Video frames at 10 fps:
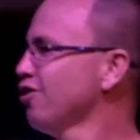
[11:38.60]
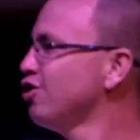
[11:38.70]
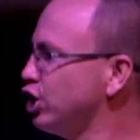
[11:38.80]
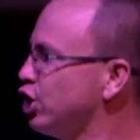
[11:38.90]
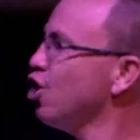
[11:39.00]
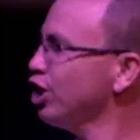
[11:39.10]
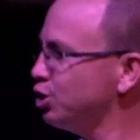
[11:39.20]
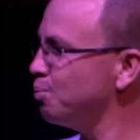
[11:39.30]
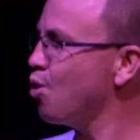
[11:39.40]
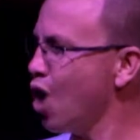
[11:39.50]
The
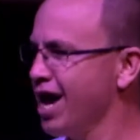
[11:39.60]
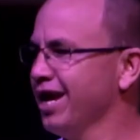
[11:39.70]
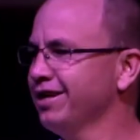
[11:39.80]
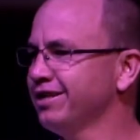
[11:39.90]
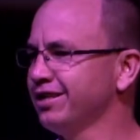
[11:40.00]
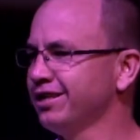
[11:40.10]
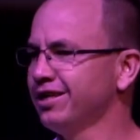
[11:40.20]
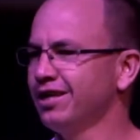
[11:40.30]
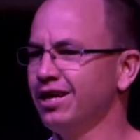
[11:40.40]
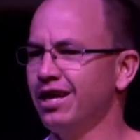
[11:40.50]
church prayed
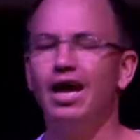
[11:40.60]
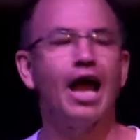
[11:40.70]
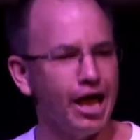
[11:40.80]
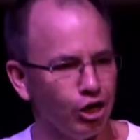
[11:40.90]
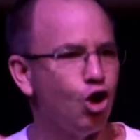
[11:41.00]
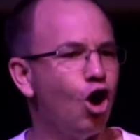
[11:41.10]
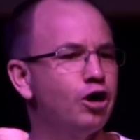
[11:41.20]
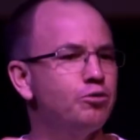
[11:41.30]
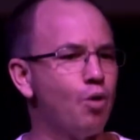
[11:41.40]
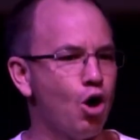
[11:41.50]
and God
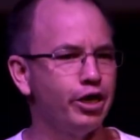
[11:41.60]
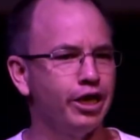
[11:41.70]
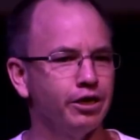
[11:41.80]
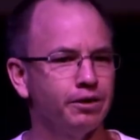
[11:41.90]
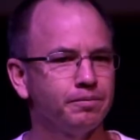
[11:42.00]
broke in.